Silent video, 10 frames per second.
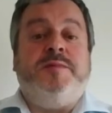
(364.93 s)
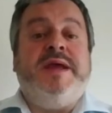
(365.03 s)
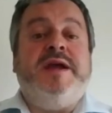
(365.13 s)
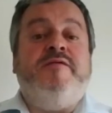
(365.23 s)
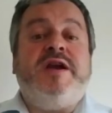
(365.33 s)
to
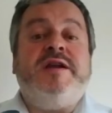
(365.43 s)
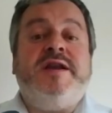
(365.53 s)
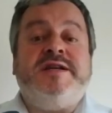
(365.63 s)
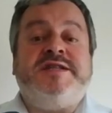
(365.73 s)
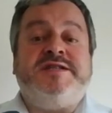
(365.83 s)
being
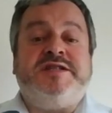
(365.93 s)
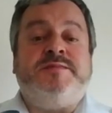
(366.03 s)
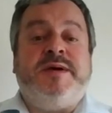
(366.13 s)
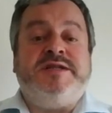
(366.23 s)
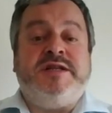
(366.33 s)
recognised as a
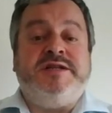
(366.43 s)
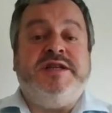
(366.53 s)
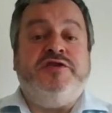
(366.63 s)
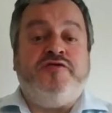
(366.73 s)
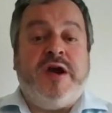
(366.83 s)
specialist
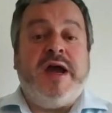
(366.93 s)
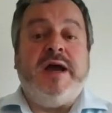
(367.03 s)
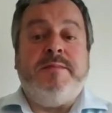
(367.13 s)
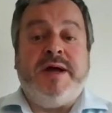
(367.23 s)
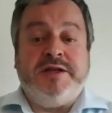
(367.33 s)
in dry
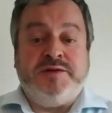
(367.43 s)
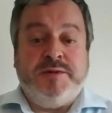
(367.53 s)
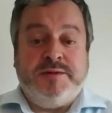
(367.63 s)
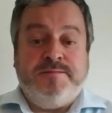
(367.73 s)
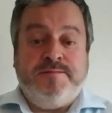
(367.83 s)
eye
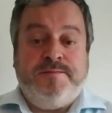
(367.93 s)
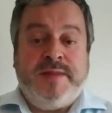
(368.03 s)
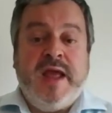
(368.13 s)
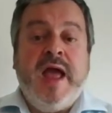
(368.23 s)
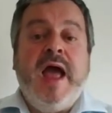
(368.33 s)
management.
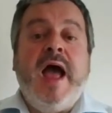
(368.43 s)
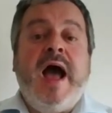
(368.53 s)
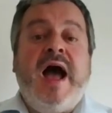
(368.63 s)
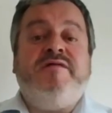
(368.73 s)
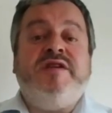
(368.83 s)

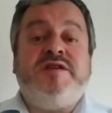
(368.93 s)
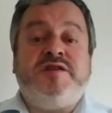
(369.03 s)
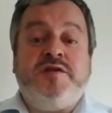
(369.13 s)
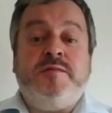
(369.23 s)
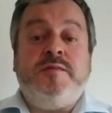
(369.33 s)
Having
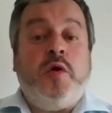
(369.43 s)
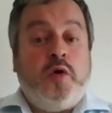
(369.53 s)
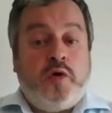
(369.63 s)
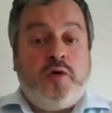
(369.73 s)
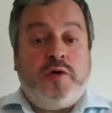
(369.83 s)
some
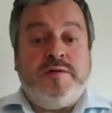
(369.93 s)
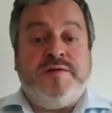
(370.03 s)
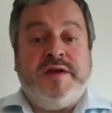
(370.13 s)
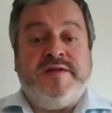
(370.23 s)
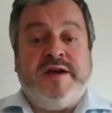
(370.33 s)
or all of
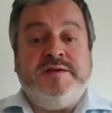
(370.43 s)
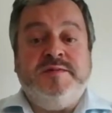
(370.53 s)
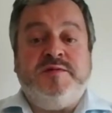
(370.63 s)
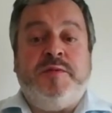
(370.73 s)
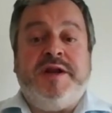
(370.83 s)
these
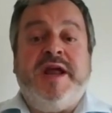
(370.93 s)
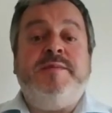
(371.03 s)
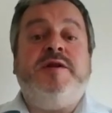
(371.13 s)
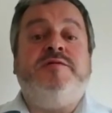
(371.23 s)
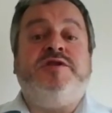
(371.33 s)
items will
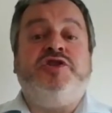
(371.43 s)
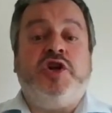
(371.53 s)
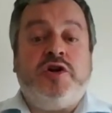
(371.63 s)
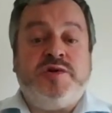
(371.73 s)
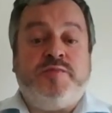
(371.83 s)
enable you to
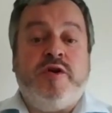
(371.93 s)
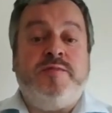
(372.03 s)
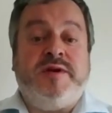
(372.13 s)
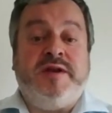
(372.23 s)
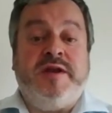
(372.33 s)
charge
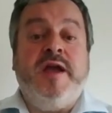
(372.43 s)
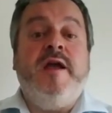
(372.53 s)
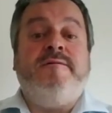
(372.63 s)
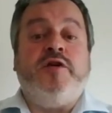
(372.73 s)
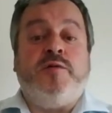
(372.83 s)
appropriately
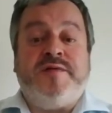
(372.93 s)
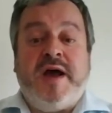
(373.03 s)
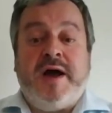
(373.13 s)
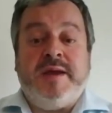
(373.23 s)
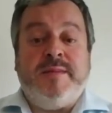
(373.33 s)
for your
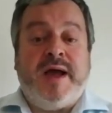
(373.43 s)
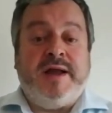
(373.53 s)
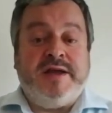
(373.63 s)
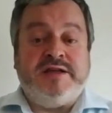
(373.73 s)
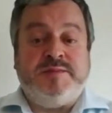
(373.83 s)
time
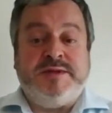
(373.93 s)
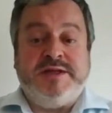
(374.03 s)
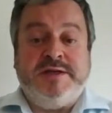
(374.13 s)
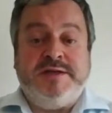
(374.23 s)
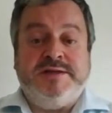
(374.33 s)
and
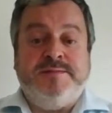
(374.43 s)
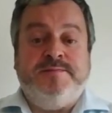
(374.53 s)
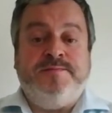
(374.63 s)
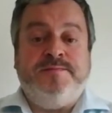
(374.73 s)
expertise.